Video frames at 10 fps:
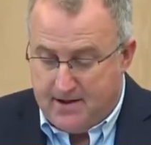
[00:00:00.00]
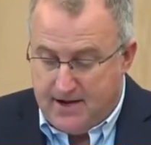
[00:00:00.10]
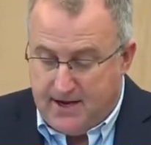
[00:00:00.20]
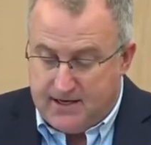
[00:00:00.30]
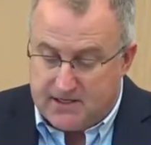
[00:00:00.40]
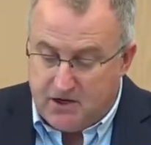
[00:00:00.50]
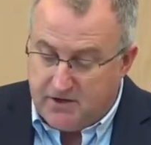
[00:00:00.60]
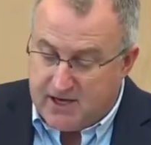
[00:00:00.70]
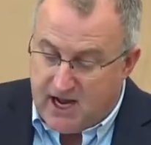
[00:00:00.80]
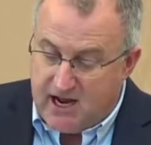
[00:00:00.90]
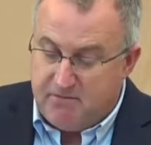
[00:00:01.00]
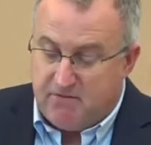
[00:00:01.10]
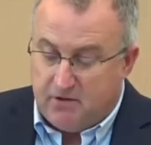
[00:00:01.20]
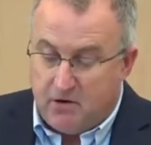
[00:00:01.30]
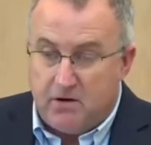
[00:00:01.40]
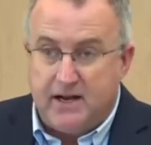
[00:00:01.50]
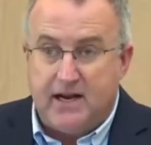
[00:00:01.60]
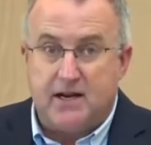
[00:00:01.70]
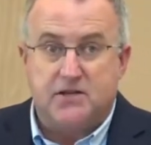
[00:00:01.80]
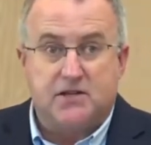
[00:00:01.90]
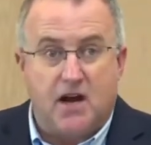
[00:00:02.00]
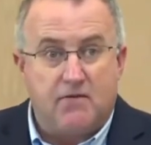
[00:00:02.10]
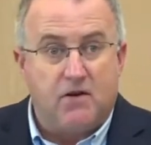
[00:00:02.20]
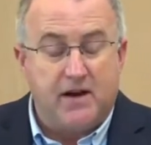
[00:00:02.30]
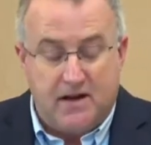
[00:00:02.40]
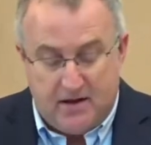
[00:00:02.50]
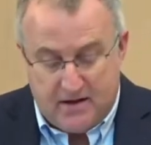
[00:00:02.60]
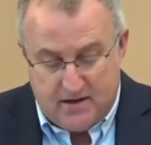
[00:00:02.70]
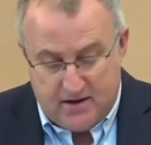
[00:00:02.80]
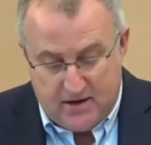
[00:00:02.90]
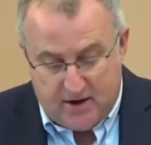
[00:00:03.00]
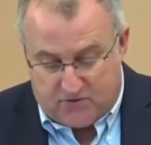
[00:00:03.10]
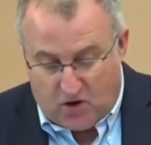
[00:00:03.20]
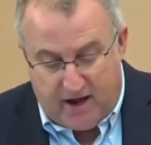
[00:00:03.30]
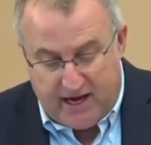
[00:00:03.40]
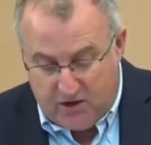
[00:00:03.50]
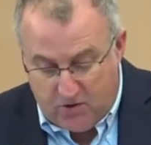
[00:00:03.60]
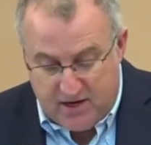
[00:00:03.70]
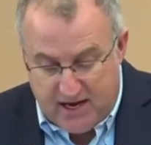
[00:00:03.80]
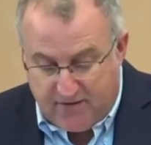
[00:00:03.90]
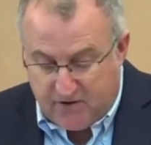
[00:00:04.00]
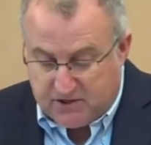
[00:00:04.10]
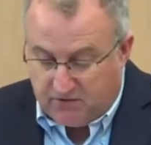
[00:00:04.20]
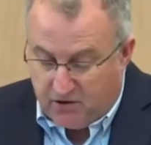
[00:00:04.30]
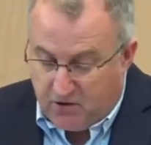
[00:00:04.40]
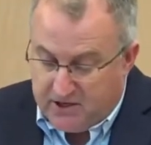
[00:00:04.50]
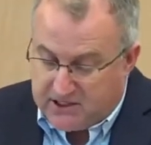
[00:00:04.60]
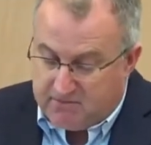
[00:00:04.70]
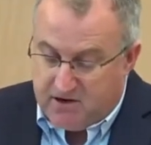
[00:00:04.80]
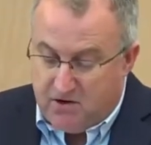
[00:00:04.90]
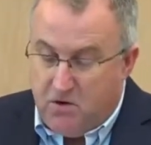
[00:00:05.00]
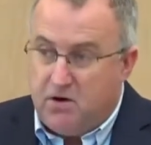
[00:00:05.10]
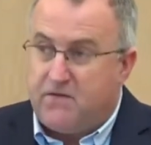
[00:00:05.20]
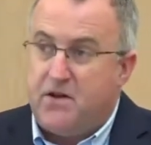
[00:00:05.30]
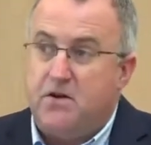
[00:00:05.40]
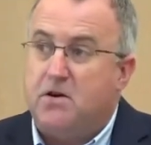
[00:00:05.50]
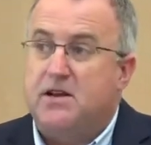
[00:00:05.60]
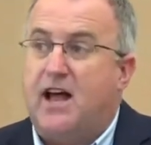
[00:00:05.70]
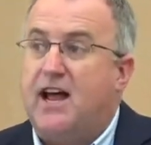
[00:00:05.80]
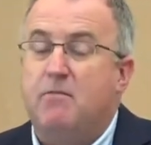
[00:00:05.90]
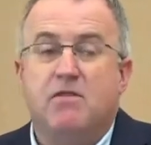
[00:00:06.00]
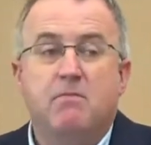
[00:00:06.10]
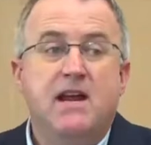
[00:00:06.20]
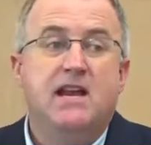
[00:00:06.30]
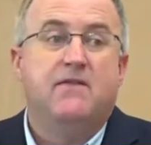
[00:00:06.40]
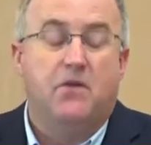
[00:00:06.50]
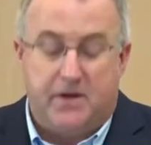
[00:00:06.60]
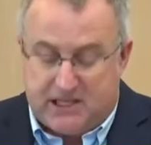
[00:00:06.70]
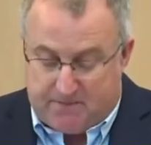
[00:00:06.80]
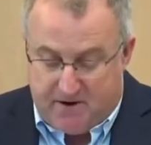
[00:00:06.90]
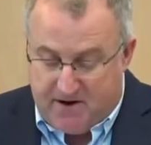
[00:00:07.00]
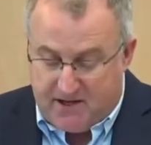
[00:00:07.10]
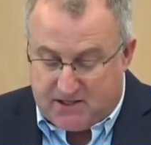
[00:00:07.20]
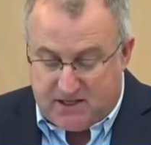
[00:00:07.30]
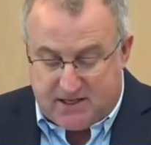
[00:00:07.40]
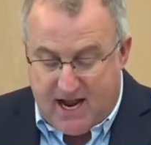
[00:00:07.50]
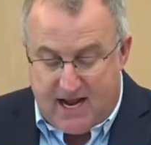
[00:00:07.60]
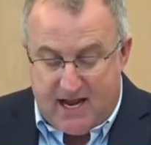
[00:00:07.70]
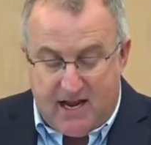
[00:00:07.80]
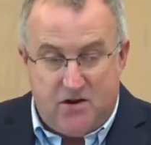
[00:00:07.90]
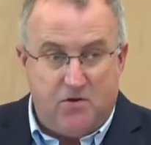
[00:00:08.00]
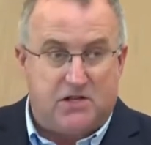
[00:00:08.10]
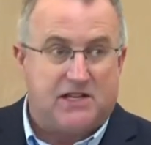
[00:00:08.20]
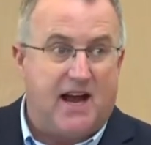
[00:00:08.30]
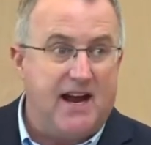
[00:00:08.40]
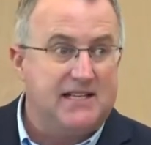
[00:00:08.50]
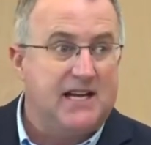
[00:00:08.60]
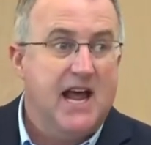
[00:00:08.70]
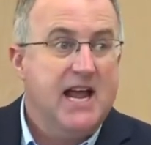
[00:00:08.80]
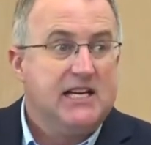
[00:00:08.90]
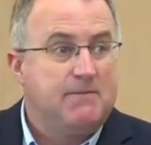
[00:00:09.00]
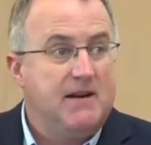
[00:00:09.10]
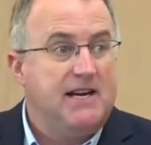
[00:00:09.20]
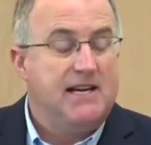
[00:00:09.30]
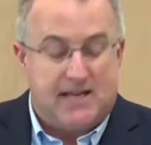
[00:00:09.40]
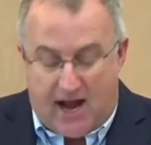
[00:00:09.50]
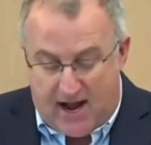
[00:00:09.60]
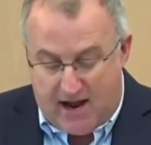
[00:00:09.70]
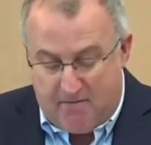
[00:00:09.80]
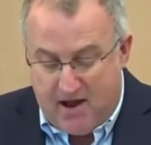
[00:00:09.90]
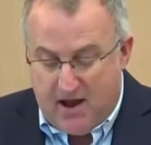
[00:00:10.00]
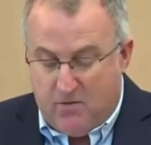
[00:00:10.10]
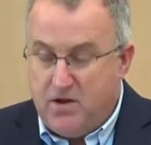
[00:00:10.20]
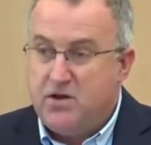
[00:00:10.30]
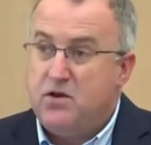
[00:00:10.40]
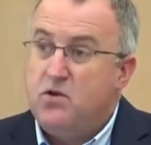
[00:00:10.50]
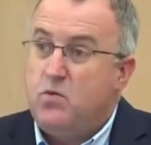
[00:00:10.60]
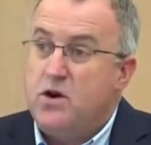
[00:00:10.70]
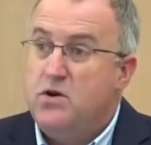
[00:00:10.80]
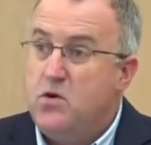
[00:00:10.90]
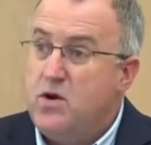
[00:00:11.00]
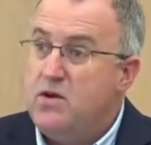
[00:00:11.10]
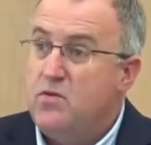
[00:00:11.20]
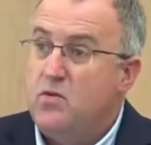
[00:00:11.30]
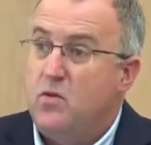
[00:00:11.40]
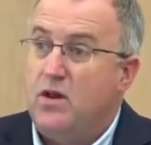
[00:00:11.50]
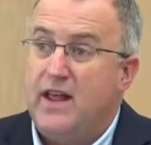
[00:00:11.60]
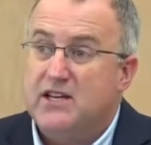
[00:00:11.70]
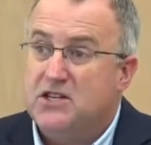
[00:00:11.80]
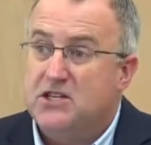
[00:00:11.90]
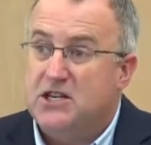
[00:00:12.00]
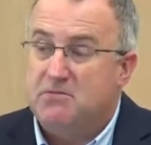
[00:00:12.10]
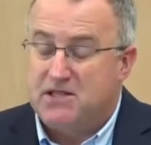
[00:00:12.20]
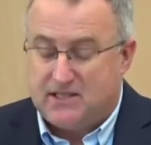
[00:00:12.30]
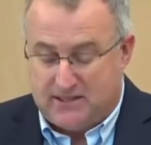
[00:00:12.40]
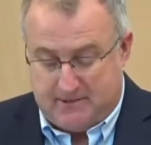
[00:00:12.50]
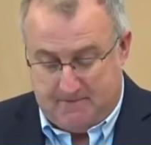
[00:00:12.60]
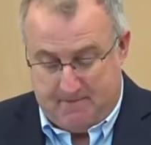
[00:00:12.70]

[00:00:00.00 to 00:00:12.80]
It is still a time of learning and discovering, of trying new endeavors, of learning something new, to fill your time with meaningful experiences, taking in new sights, spending time with renewing relationships,